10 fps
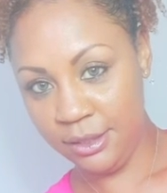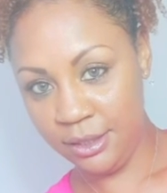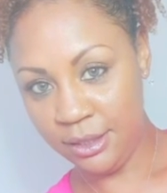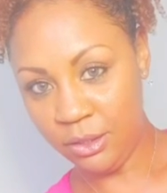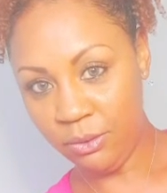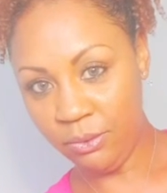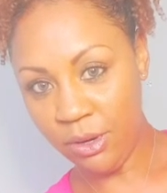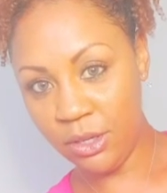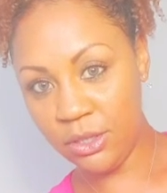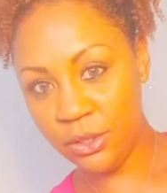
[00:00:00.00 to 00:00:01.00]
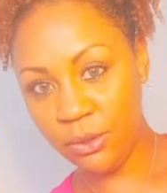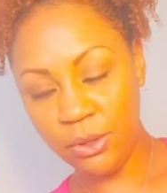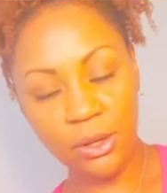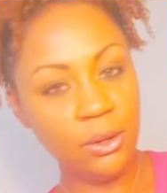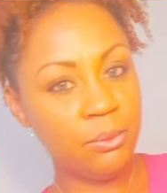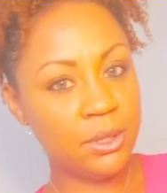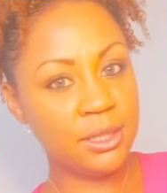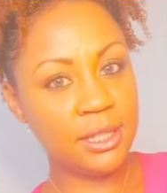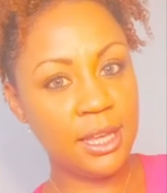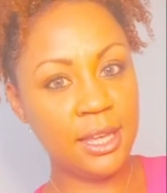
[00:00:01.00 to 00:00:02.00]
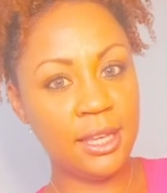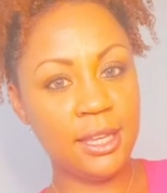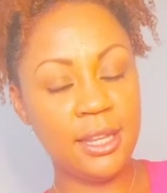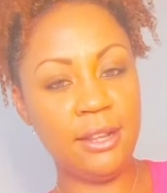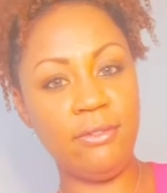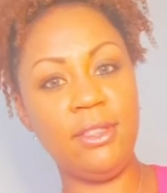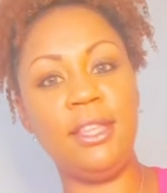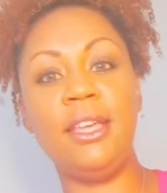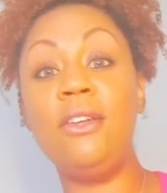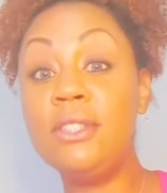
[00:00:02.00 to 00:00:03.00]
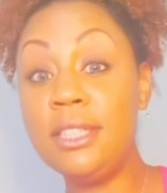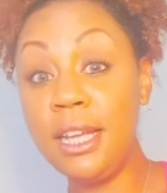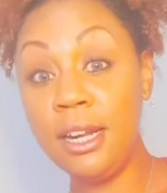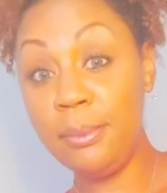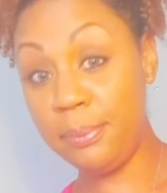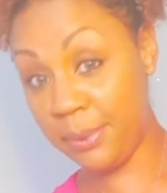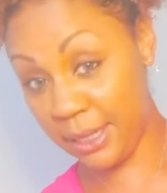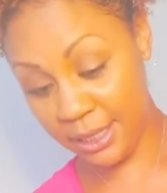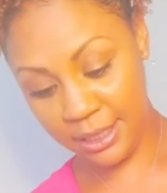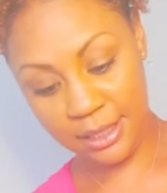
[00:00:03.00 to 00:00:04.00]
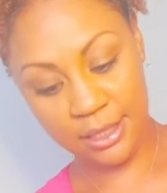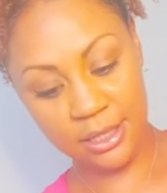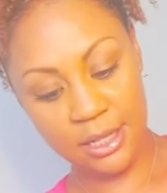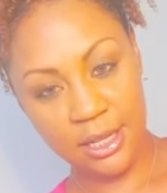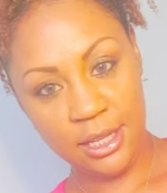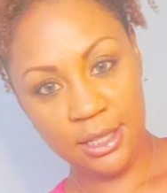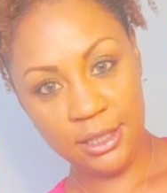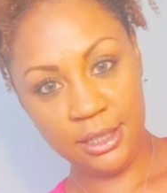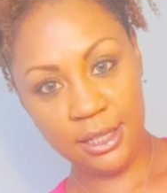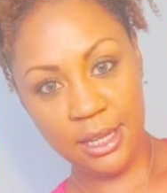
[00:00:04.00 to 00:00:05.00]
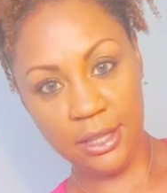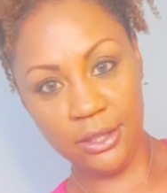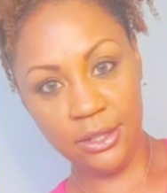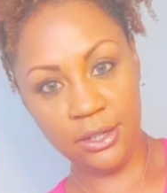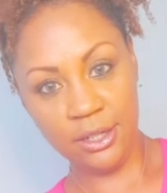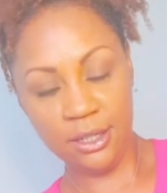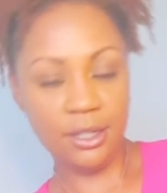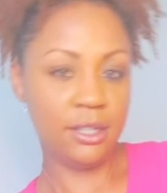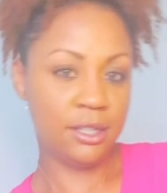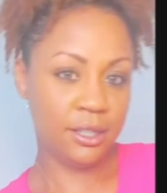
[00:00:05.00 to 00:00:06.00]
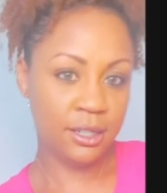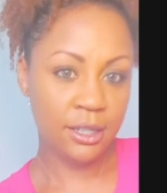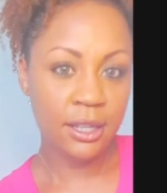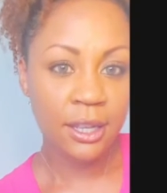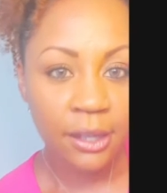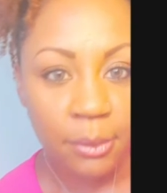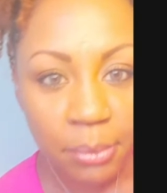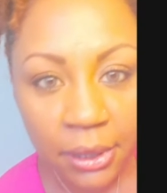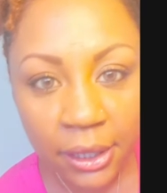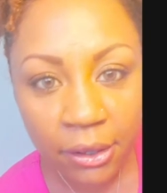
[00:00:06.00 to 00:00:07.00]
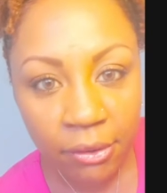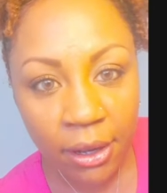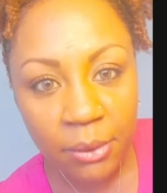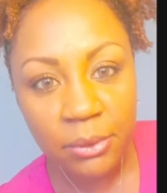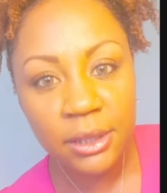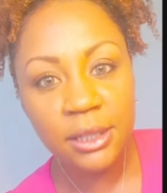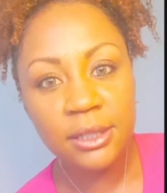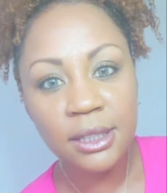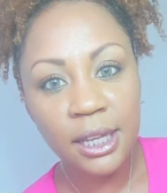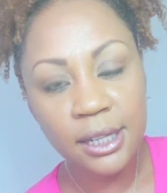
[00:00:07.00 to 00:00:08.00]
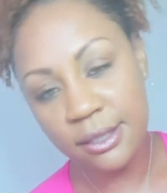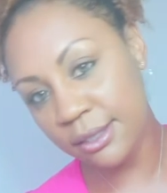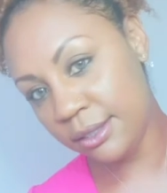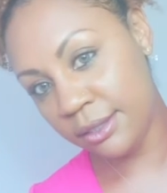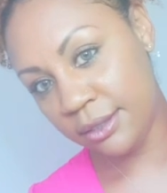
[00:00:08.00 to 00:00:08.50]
So far, so good. Once I get everything else up and together, I can play around with these lights.